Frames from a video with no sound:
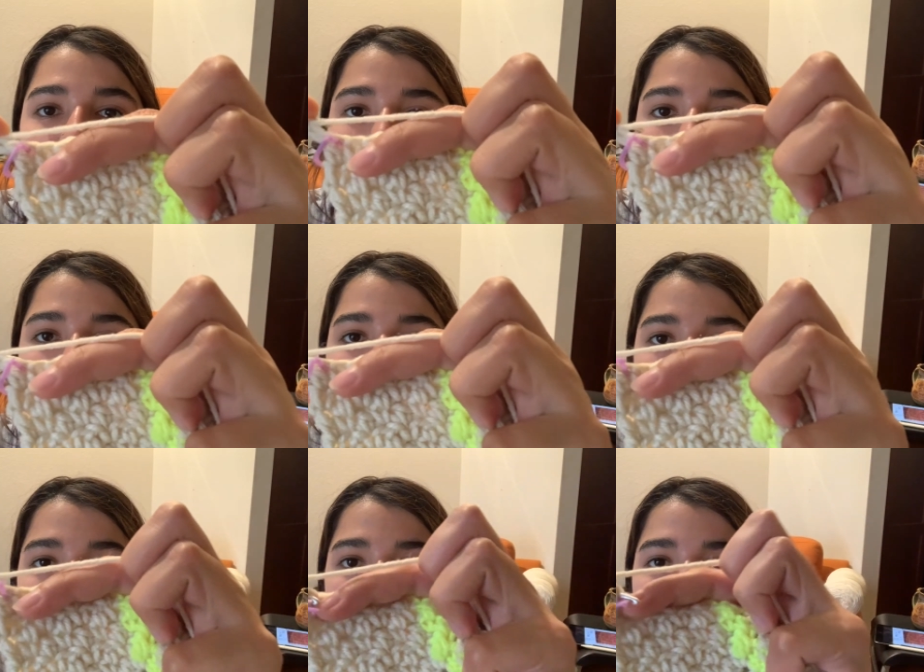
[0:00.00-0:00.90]
the
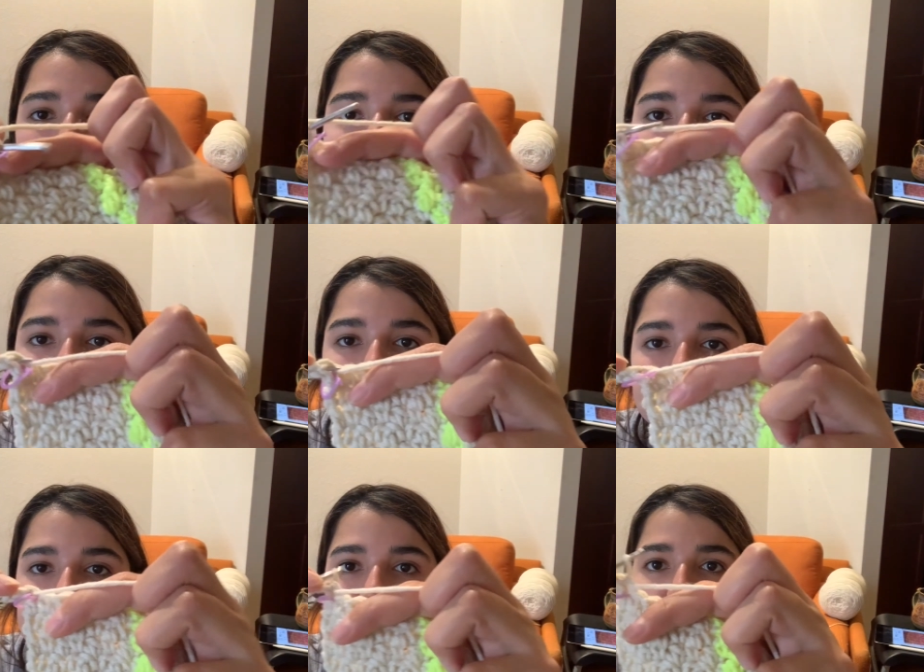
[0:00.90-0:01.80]
next loop, like the
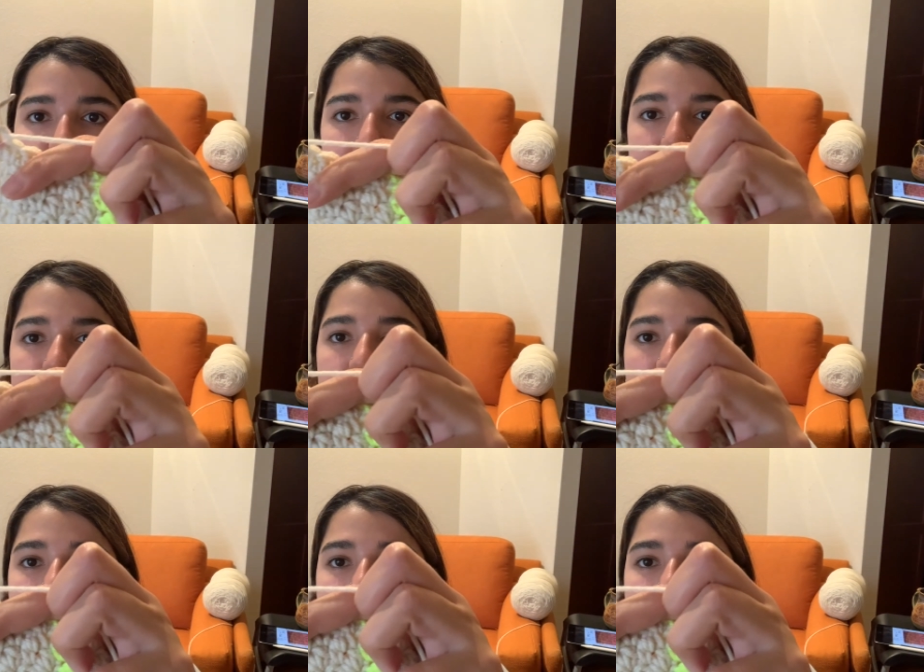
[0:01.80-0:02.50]
first loop, and